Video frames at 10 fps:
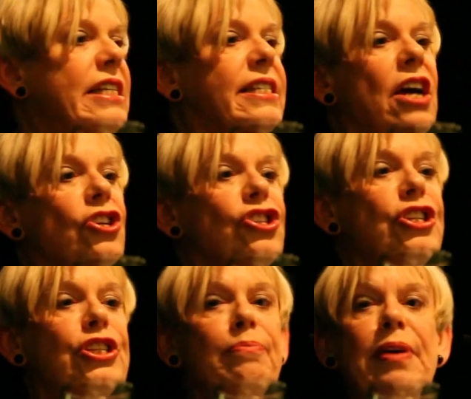
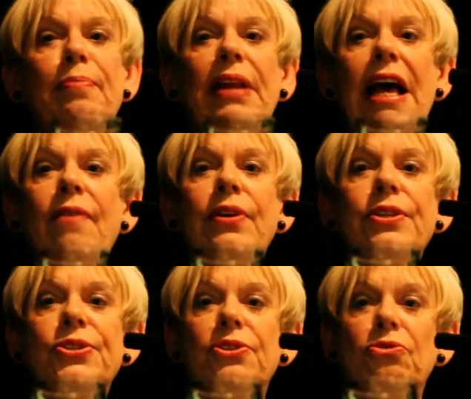discussions that people have
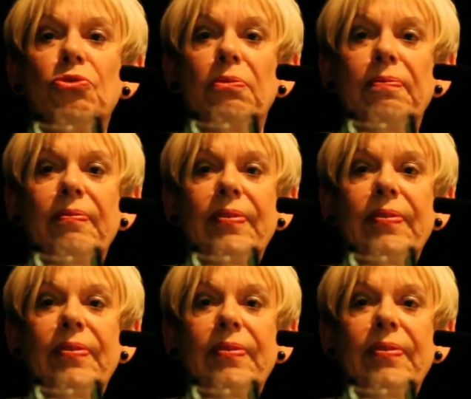in school.